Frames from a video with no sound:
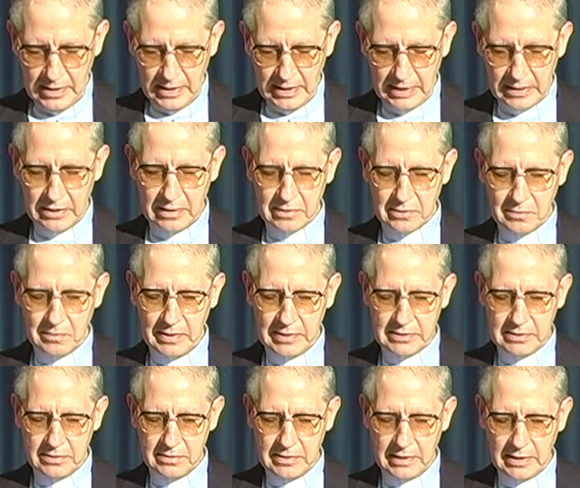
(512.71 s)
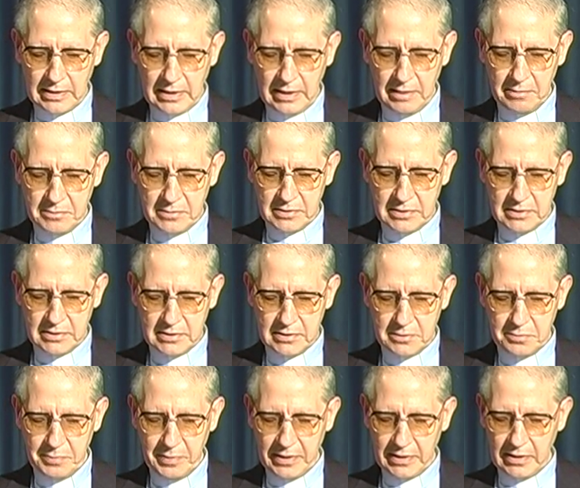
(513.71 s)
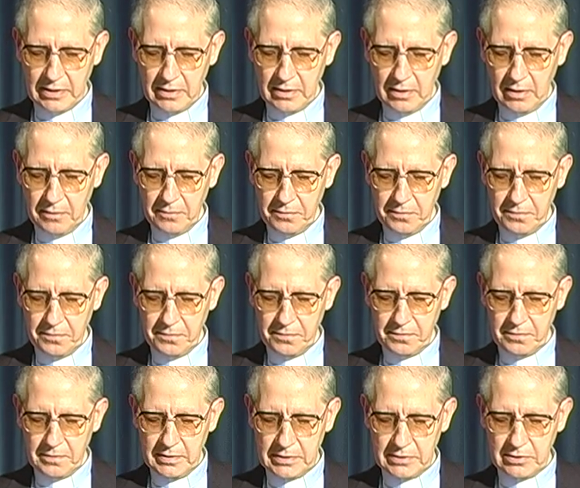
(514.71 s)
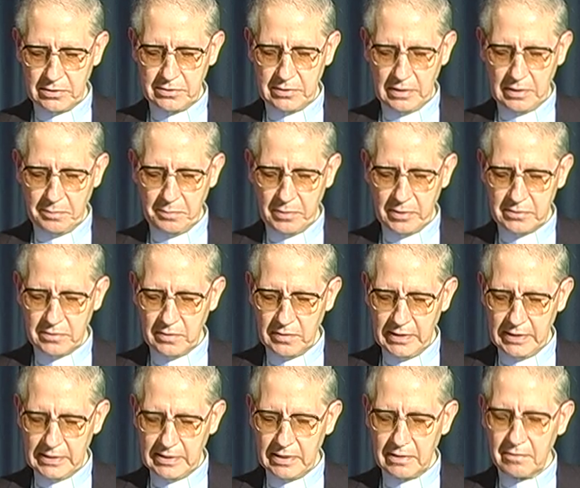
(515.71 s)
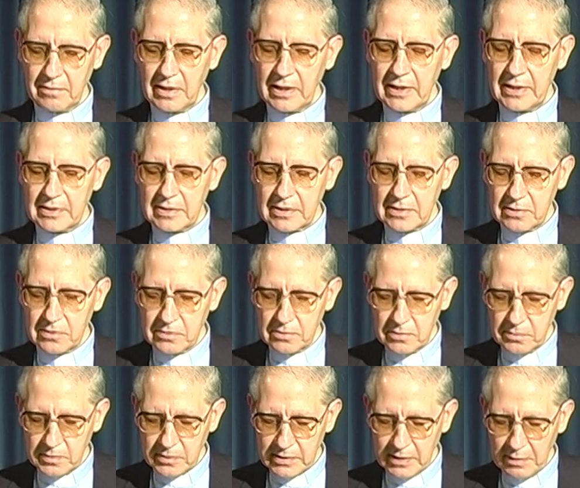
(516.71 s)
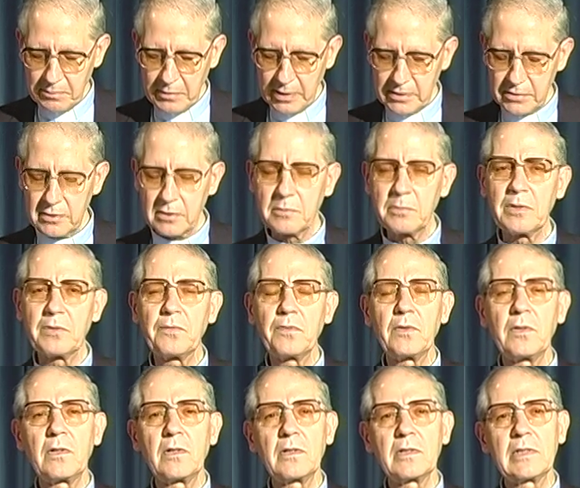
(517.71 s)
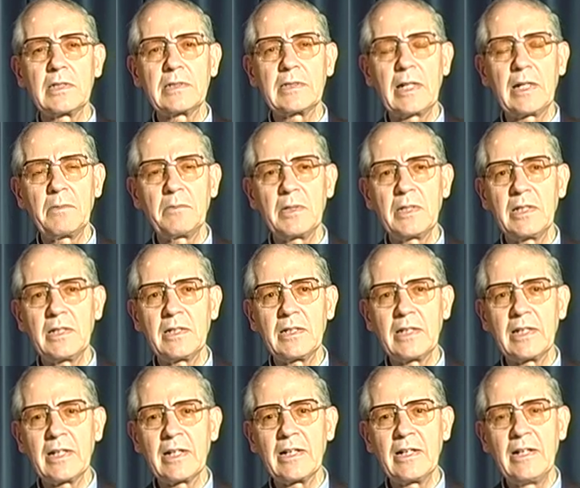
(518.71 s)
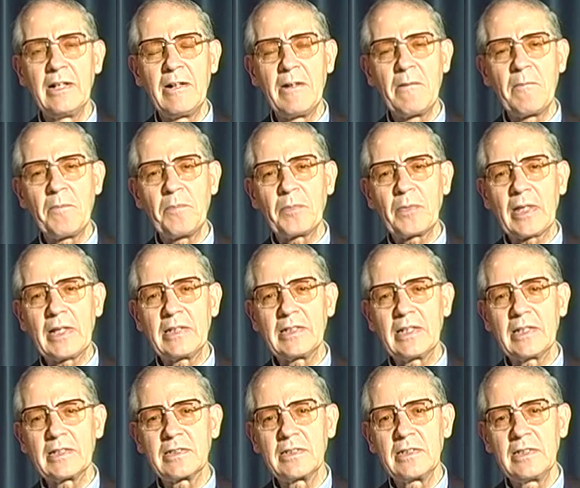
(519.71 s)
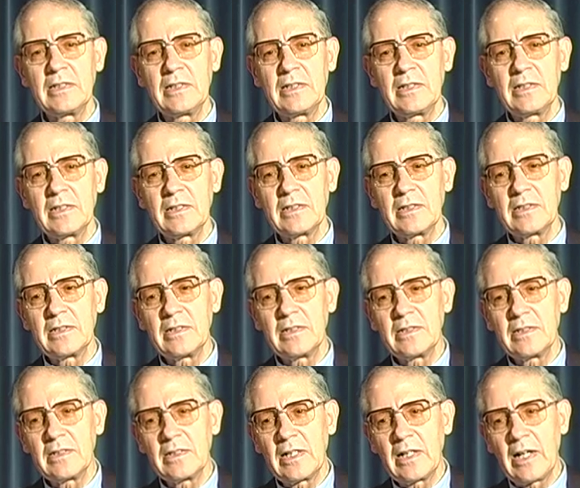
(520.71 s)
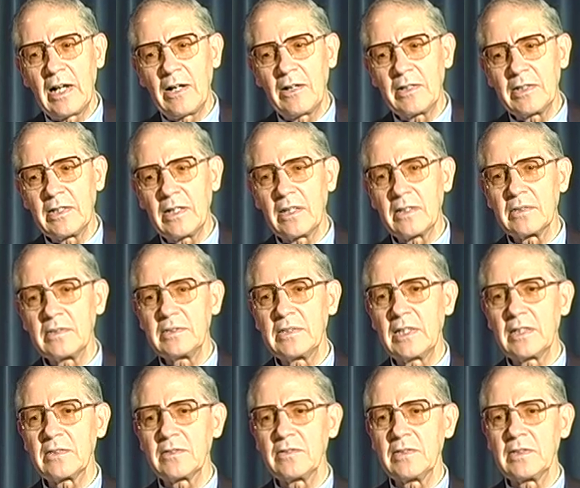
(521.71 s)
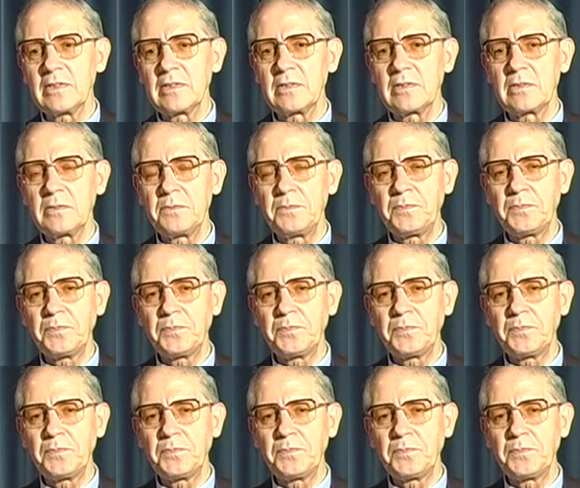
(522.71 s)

Another question that comes, speaking of the social apostolate and related to what I mentioned before, that I'm hearing that our young Jesuits